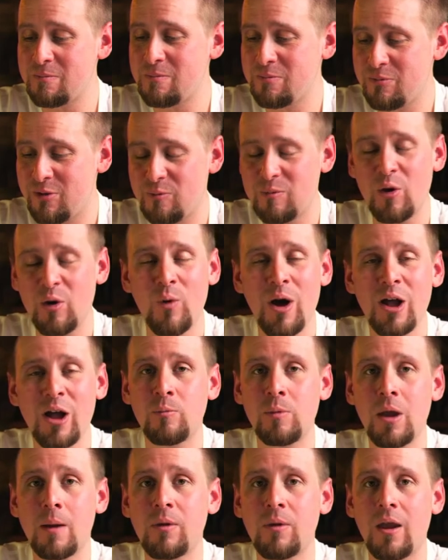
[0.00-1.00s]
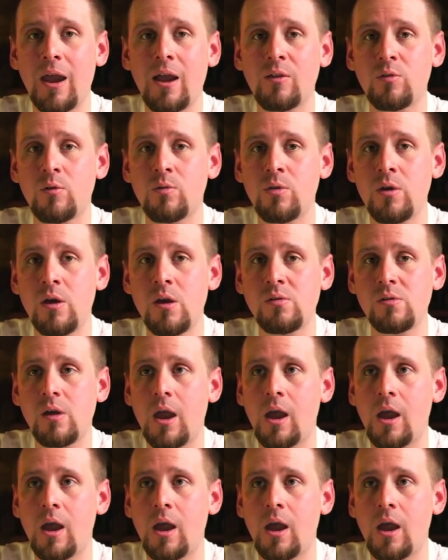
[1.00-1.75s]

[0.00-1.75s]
took me a while to be able to answer these,